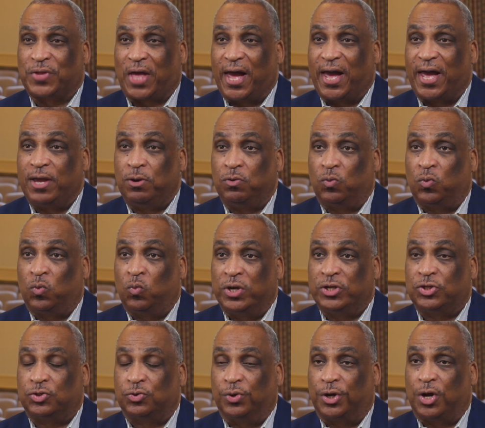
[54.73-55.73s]
I
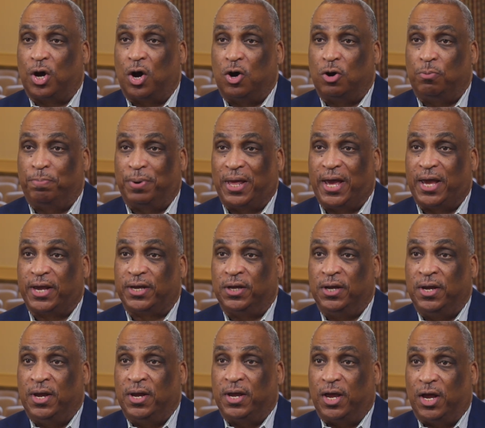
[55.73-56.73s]
went to an all black
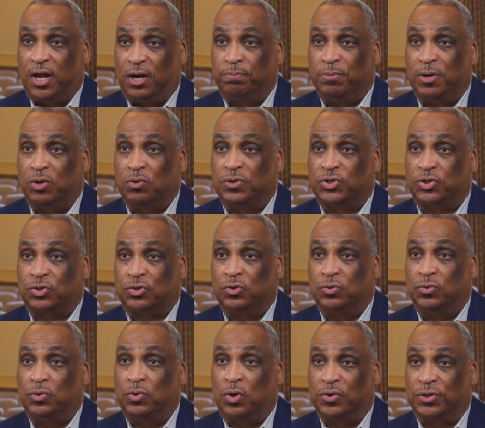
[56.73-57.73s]
Elementary
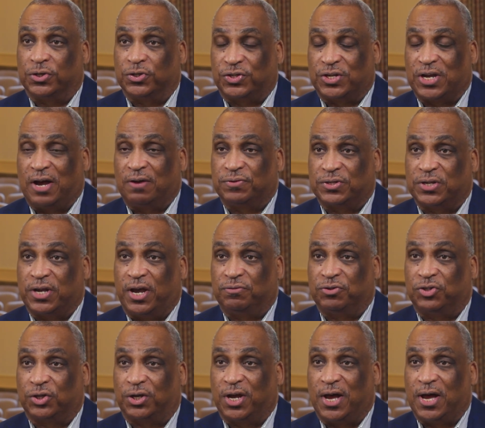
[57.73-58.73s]
School on the south side
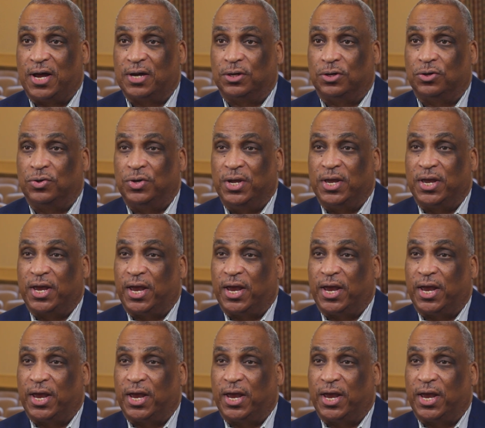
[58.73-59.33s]
of Chicago,